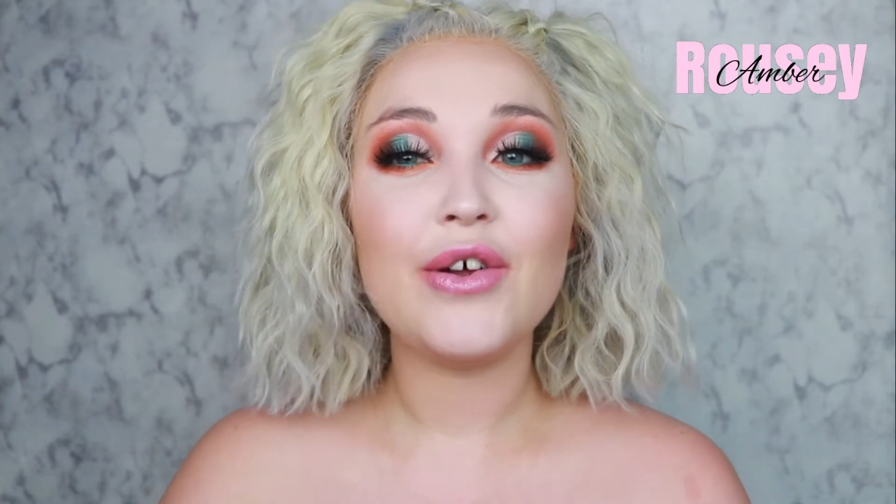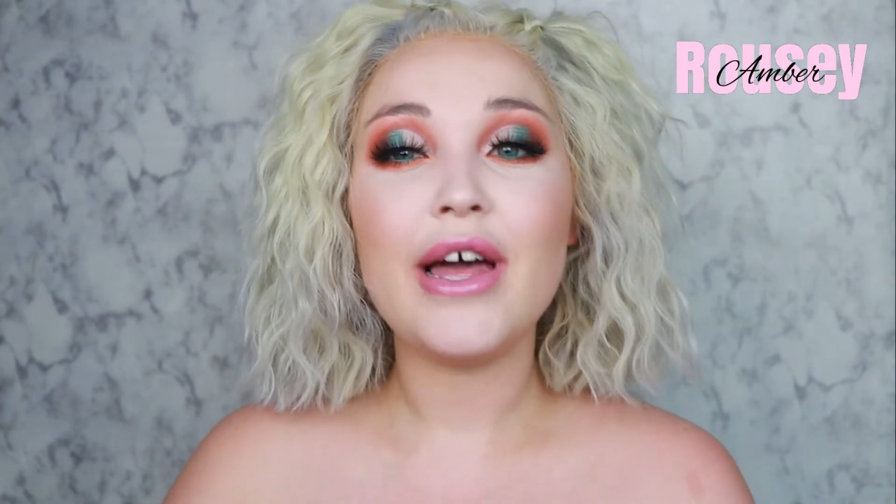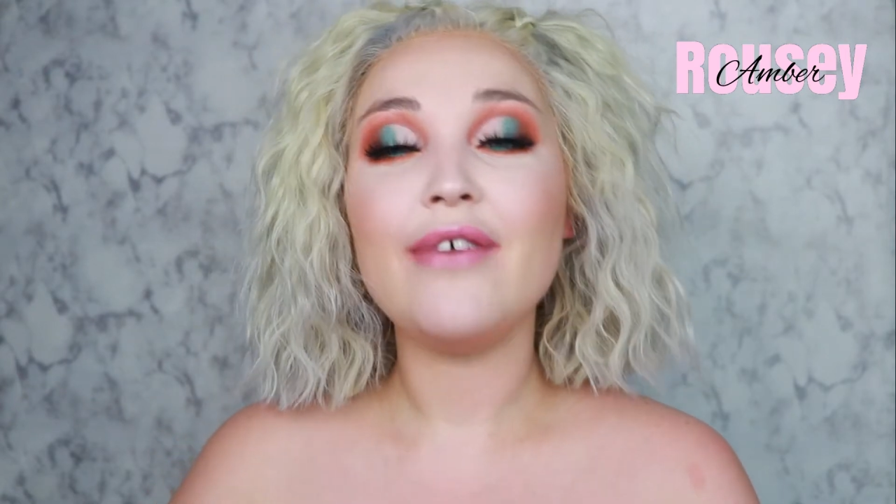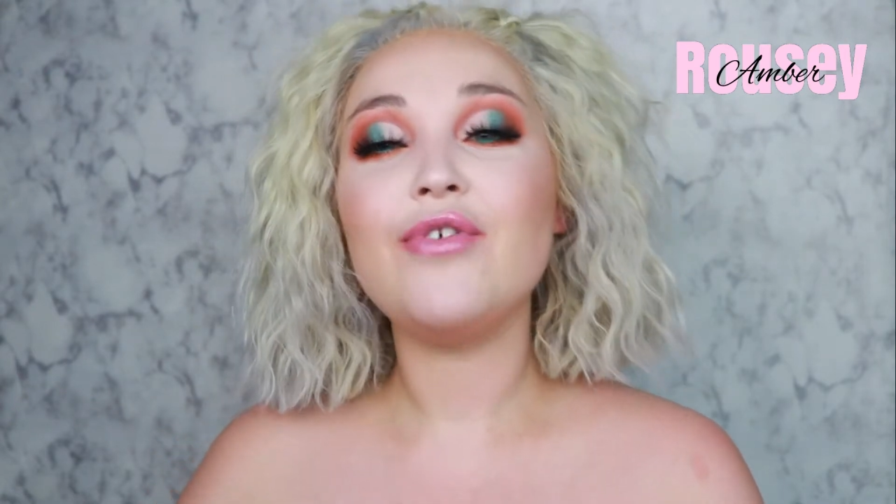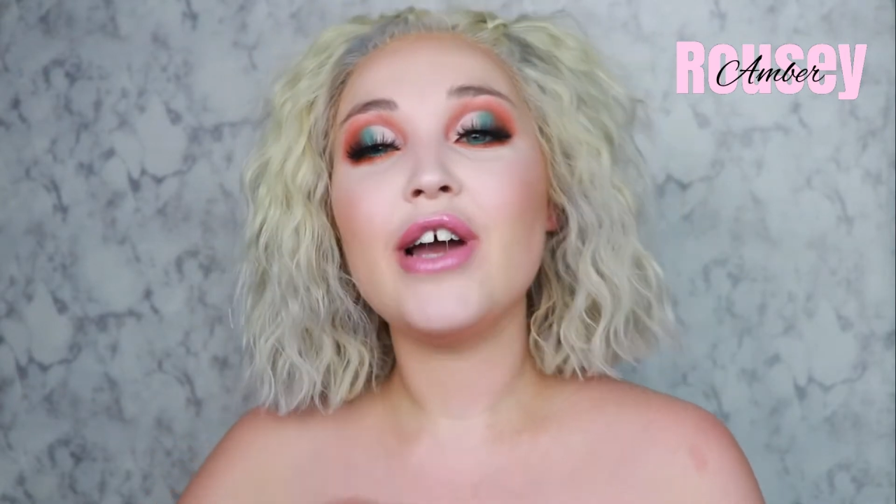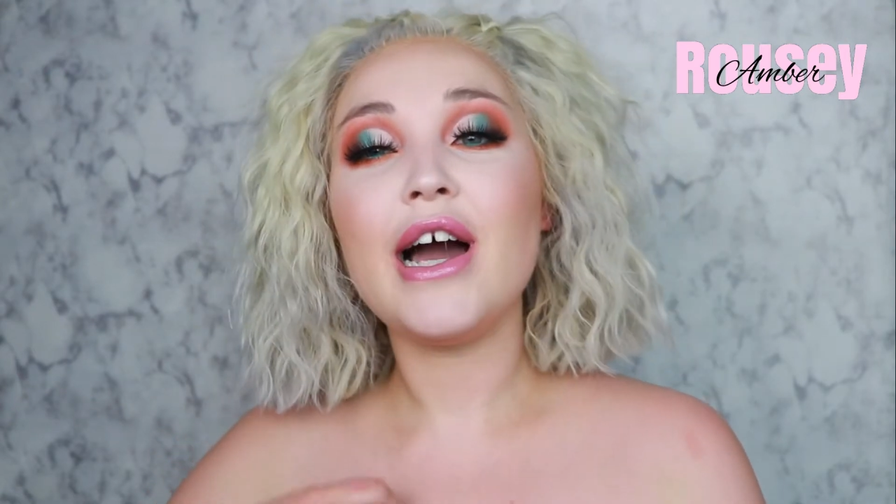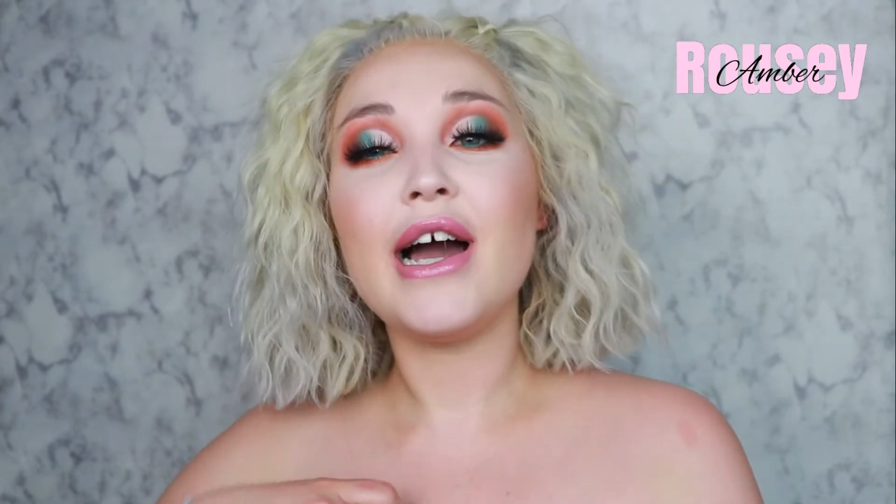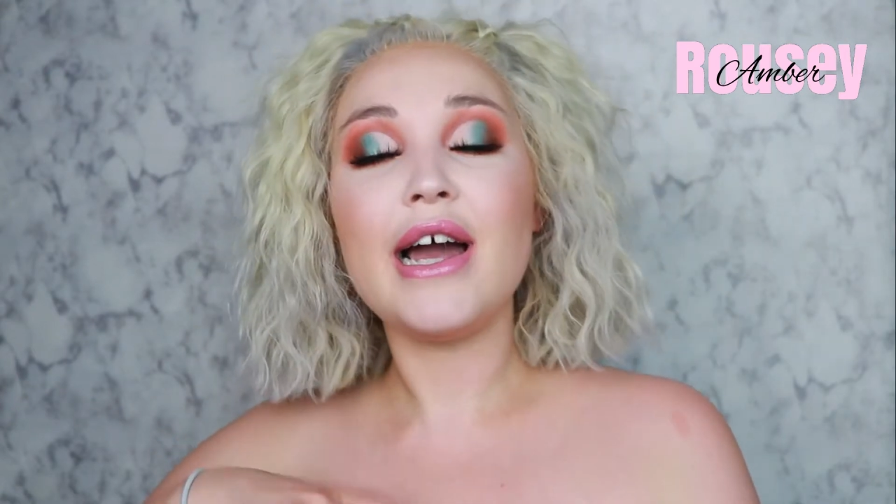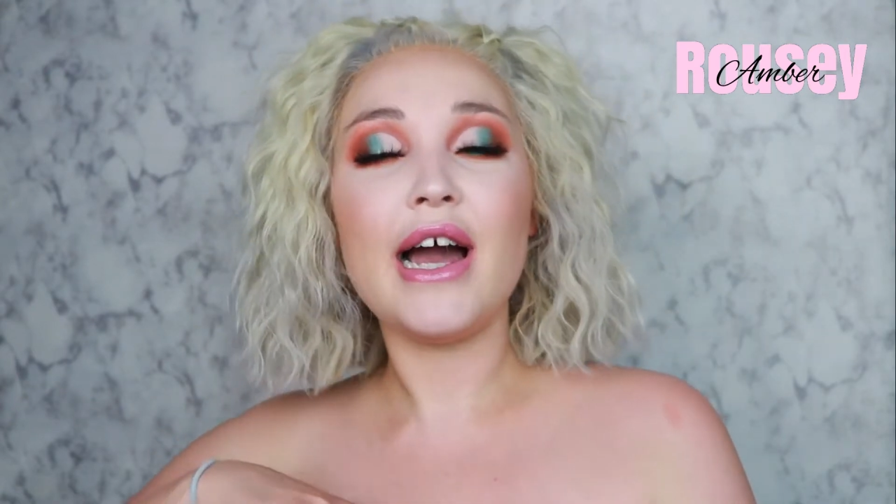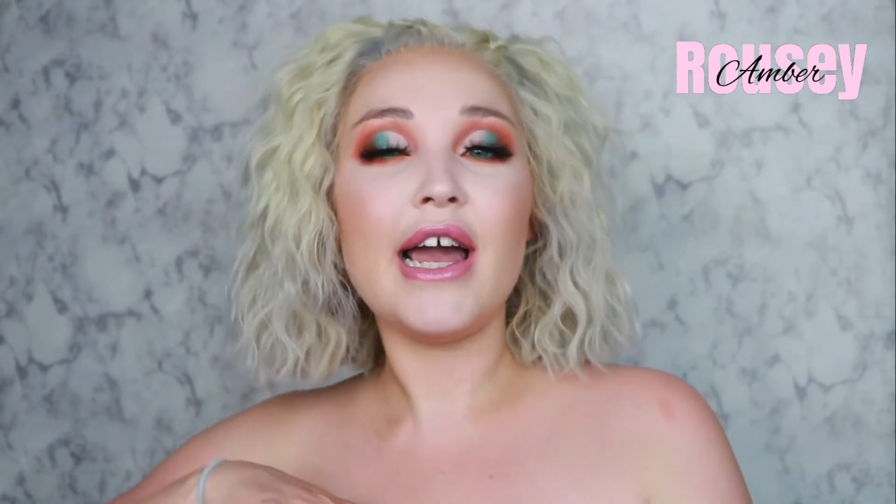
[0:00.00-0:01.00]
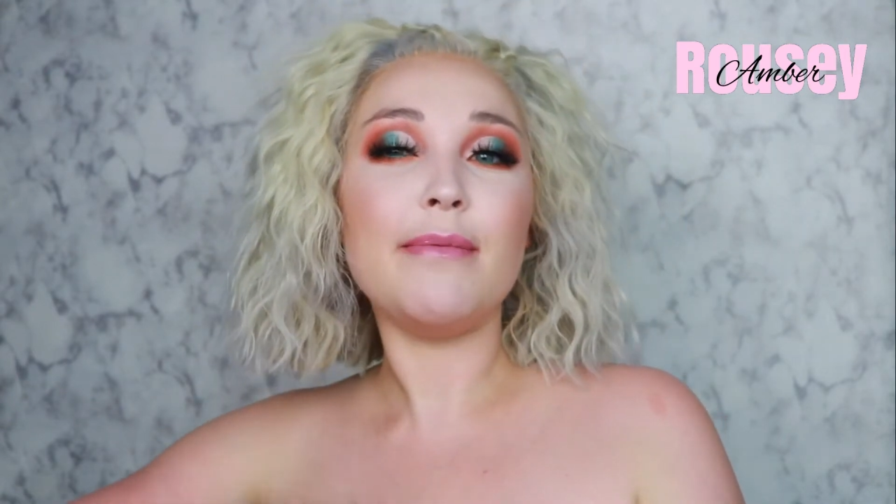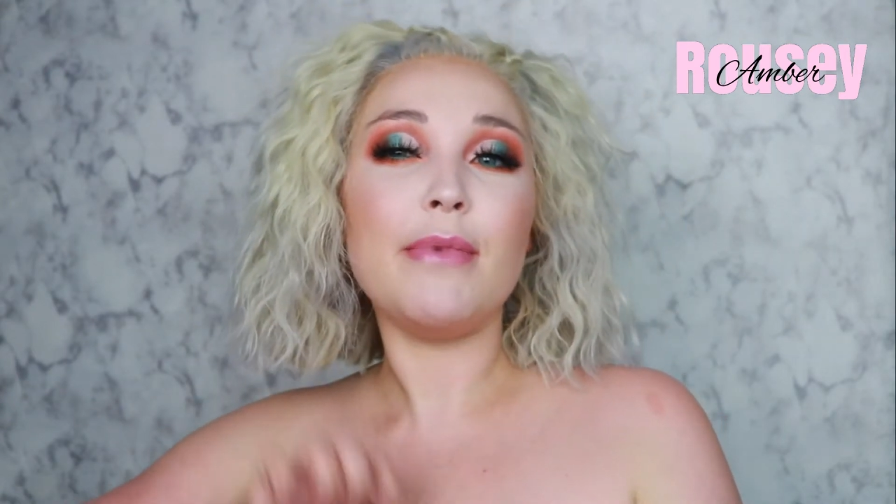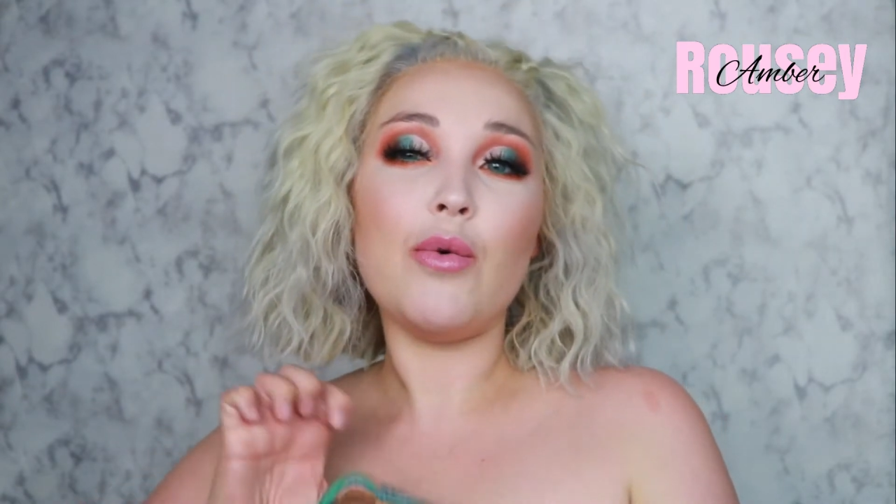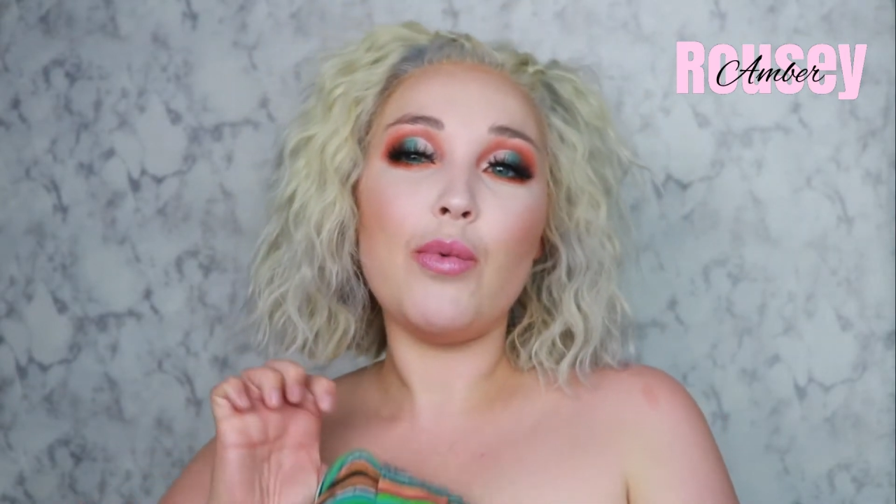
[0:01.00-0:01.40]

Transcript: FYI, I am